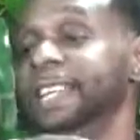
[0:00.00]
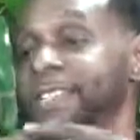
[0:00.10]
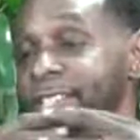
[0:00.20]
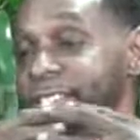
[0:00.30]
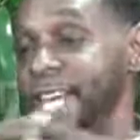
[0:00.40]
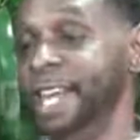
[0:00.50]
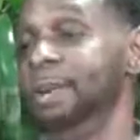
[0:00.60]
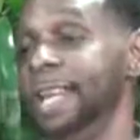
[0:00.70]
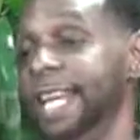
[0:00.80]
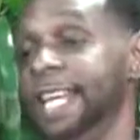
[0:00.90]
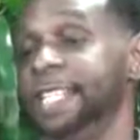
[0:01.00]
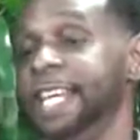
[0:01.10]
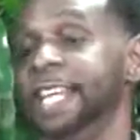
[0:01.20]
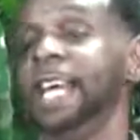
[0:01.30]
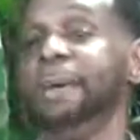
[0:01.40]
It is the same way, like I
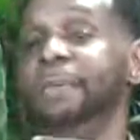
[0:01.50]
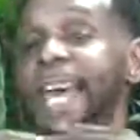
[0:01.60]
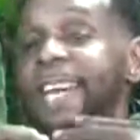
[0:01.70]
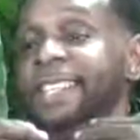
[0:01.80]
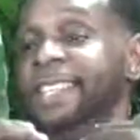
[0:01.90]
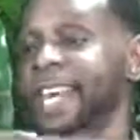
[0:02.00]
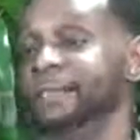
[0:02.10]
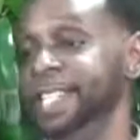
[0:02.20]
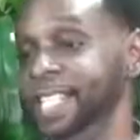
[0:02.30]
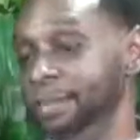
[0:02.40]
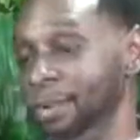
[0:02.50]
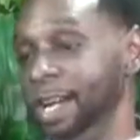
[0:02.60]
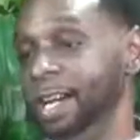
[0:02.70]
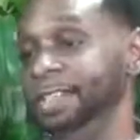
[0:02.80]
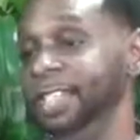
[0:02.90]
said, back in the 70s
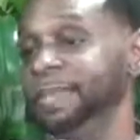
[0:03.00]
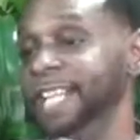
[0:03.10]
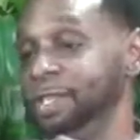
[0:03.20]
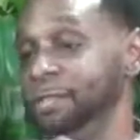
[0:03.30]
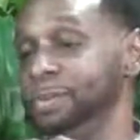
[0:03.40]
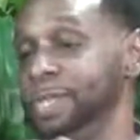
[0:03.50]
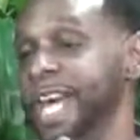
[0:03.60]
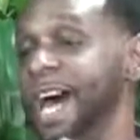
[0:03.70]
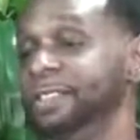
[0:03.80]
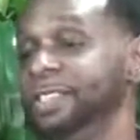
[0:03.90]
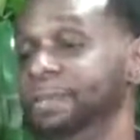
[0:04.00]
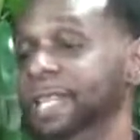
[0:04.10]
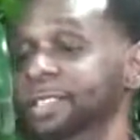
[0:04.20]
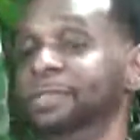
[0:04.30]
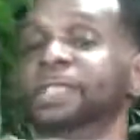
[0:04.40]
where Jimi Hendrix was out and
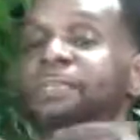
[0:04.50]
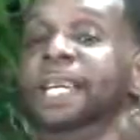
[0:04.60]
Jimi Hendrix